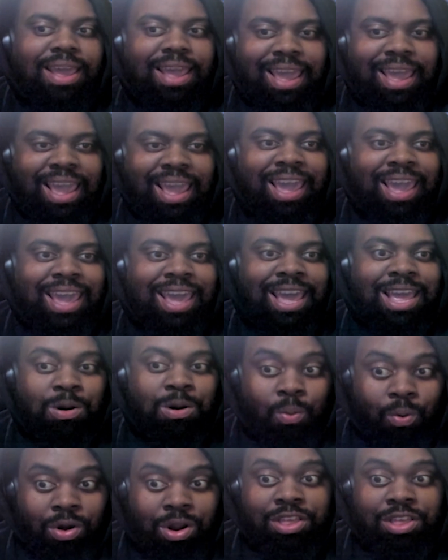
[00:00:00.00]

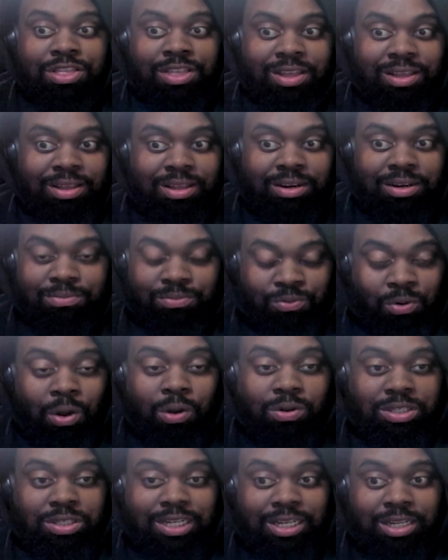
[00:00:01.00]
And one of the
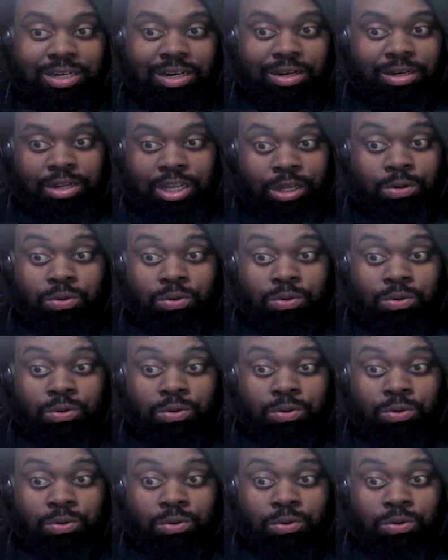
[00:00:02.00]
roles he